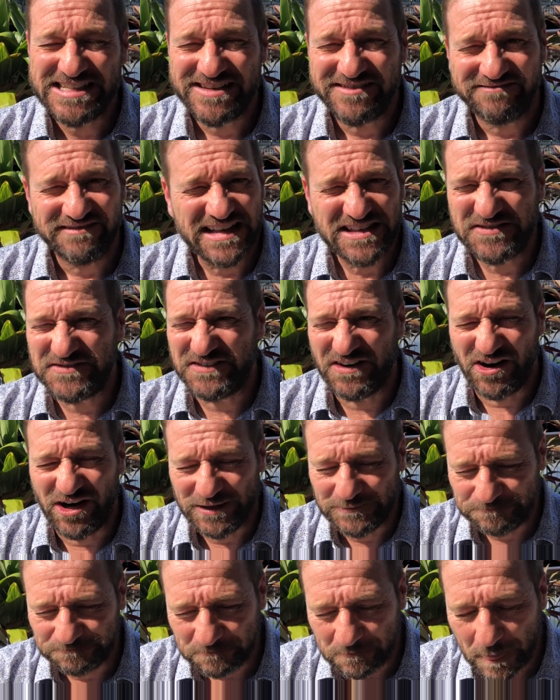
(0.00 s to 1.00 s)
That's fine.
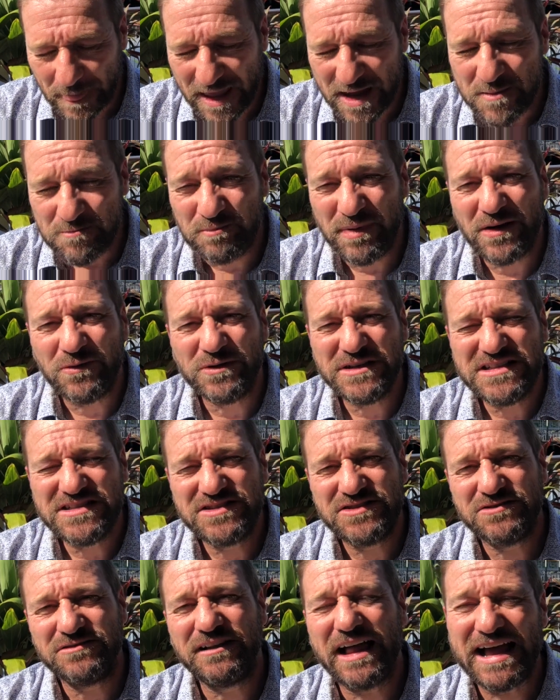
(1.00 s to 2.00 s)
But we
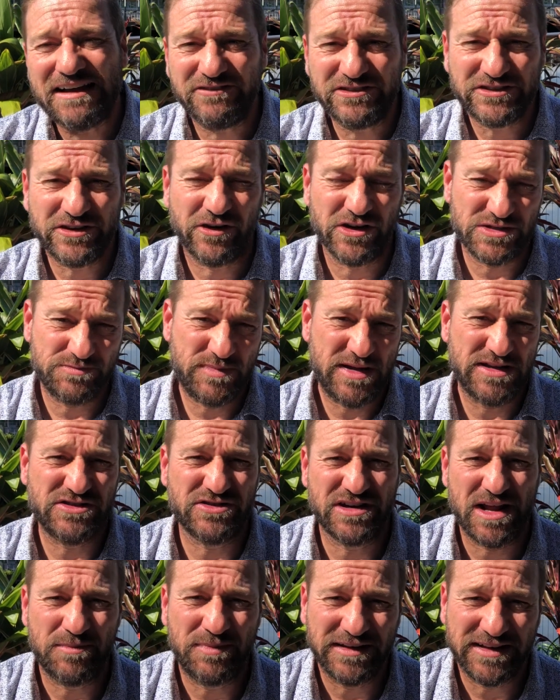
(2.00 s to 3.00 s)
still advertise pets
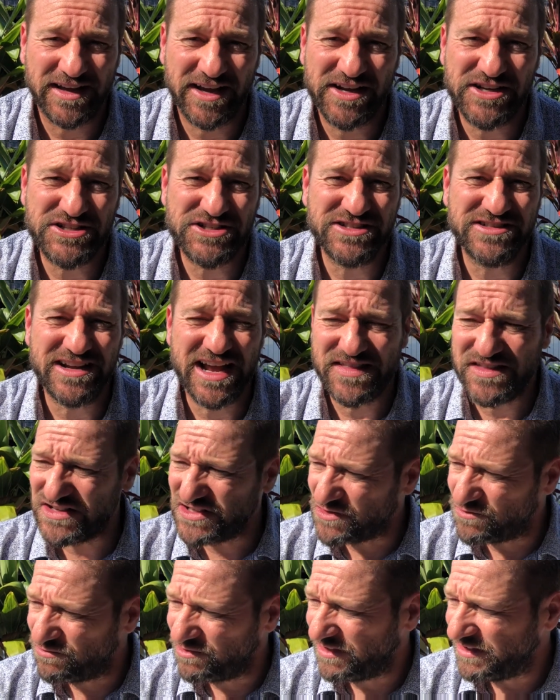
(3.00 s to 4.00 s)
on application, and there's
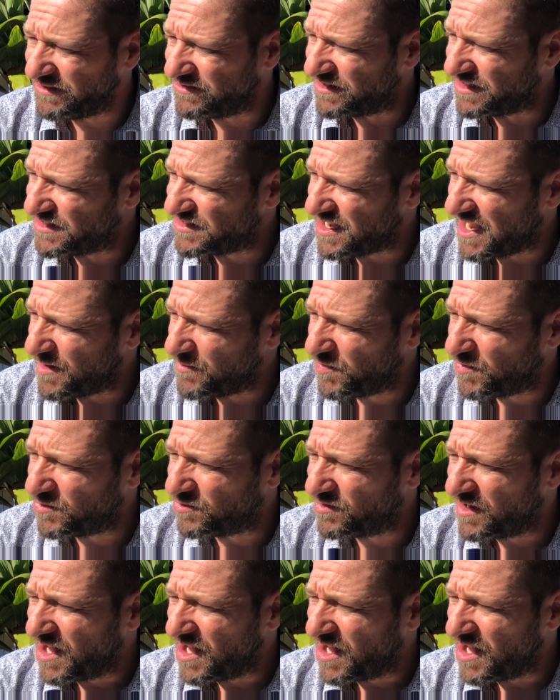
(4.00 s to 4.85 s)
a really good example.